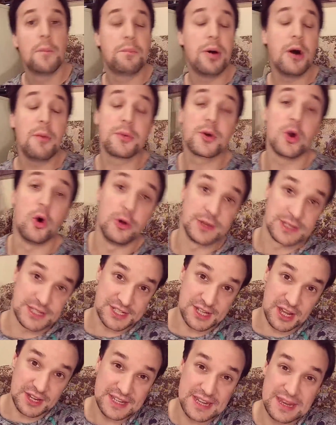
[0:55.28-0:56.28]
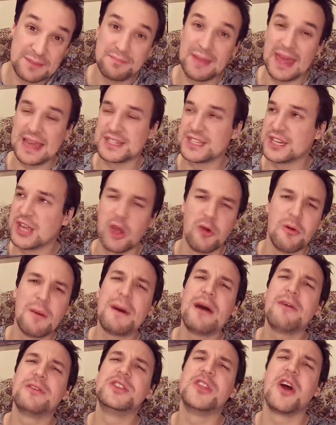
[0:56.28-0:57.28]
Popcorn started in Mexico
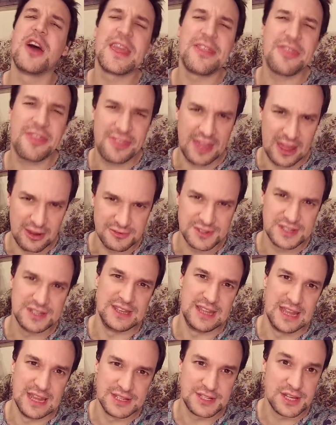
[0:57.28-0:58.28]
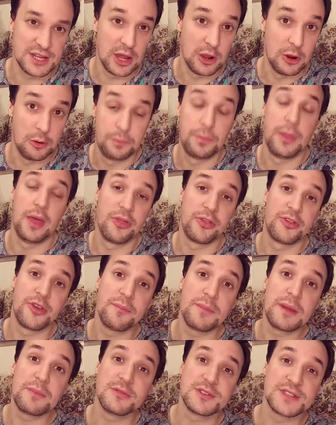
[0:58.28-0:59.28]
about 9,000 years ago, and
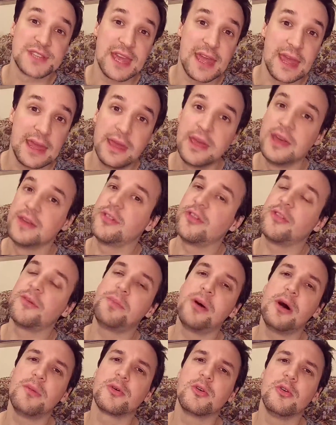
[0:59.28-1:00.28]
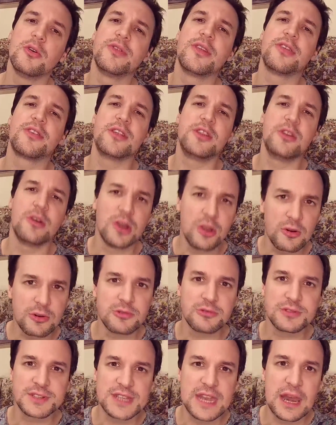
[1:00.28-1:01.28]
some people say that the popcorn that's in your
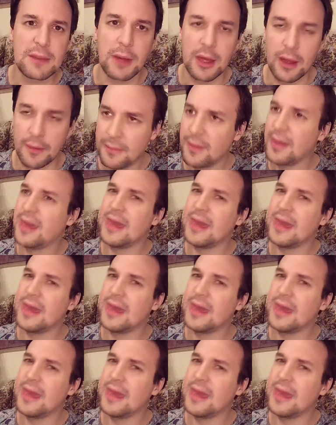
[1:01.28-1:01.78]
local cinema